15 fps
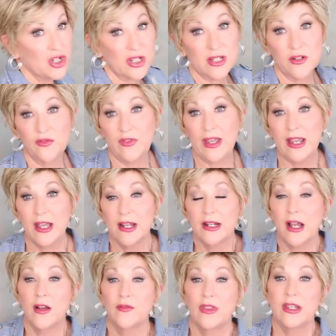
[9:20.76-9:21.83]
just a
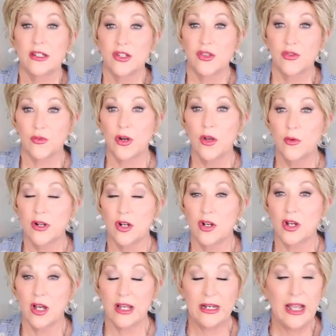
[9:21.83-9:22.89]
fan of these throw it
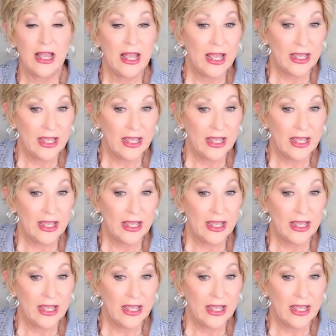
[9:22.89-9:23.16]
on,